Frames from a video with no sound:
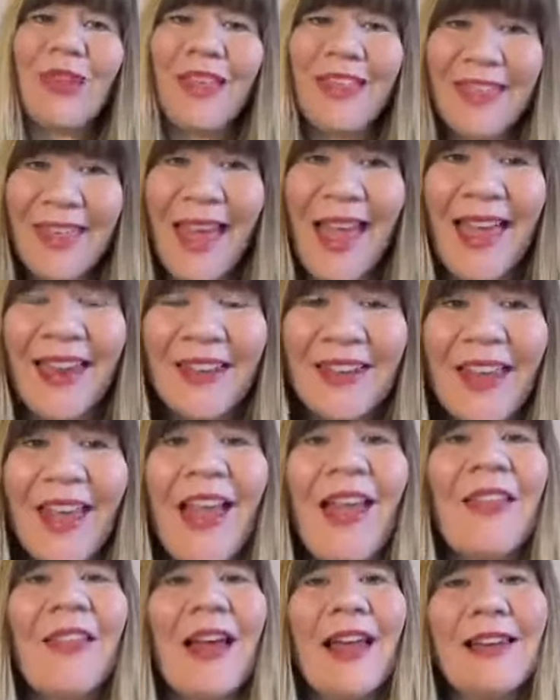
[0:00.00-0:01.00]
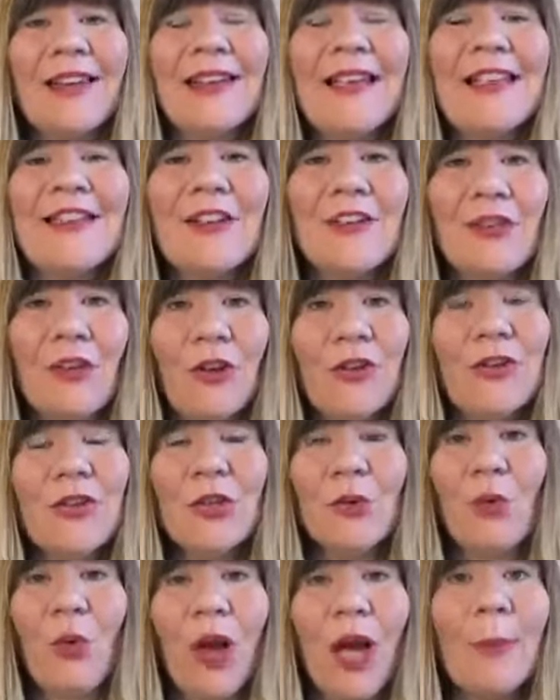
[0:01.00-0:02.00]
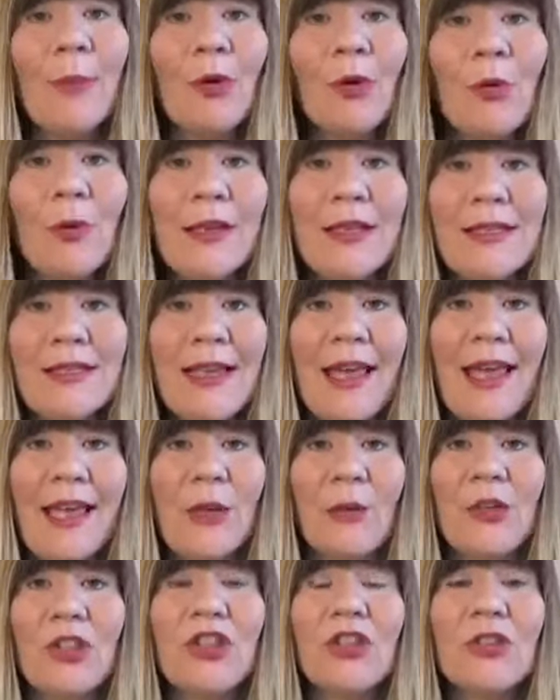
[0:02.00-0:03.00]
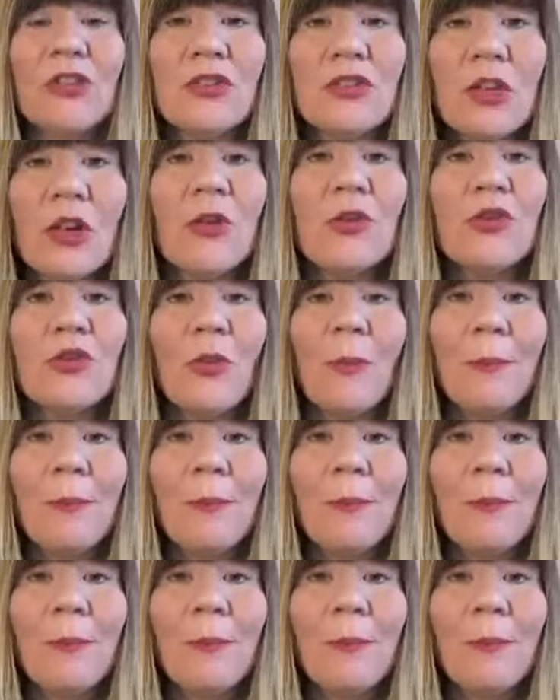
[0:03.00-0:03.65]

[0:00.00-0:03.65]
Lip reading: Then that leads us on to what I'm always saying, which is social